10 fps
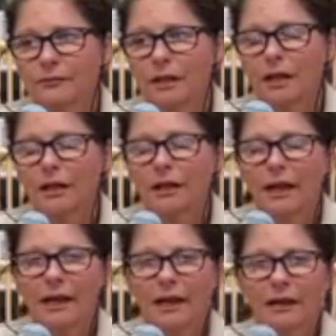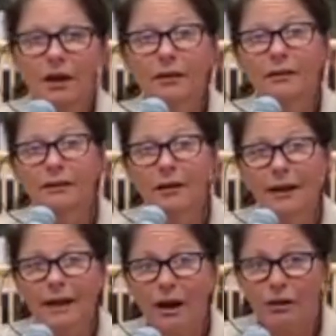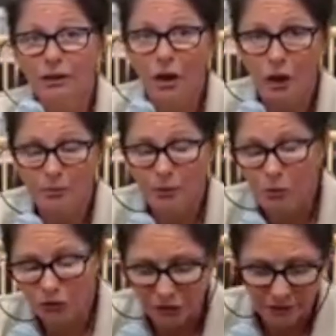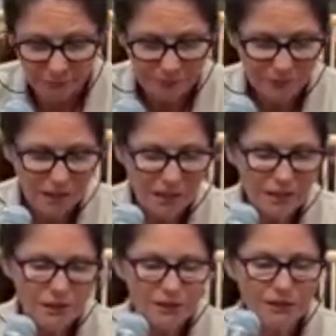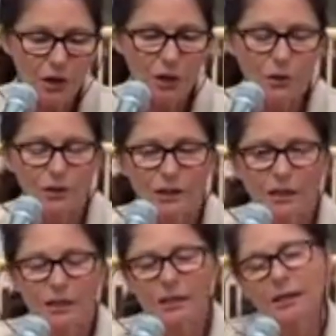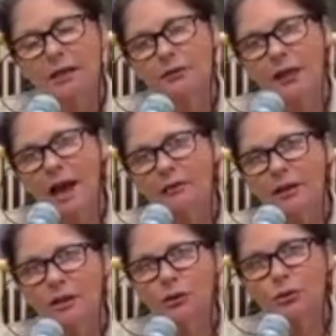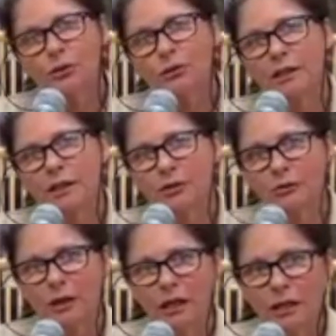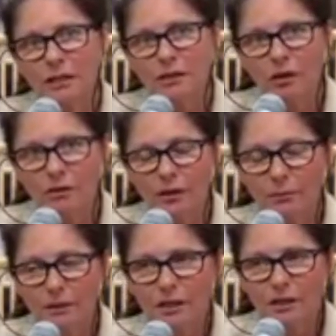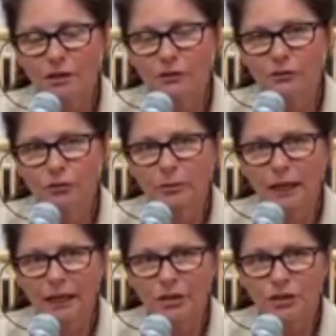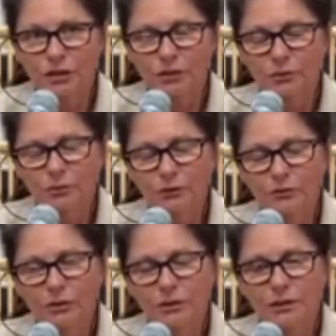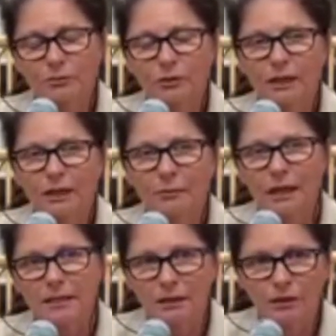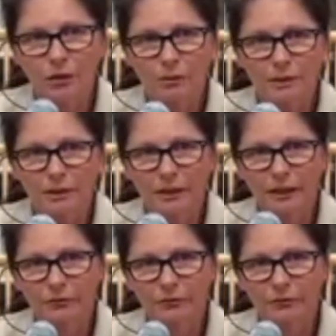Okay. Hi, Carolyn. I hope you're watching. So if you're having a look at the ingredients of that particular formulation, we've got some really amazing herbs in there.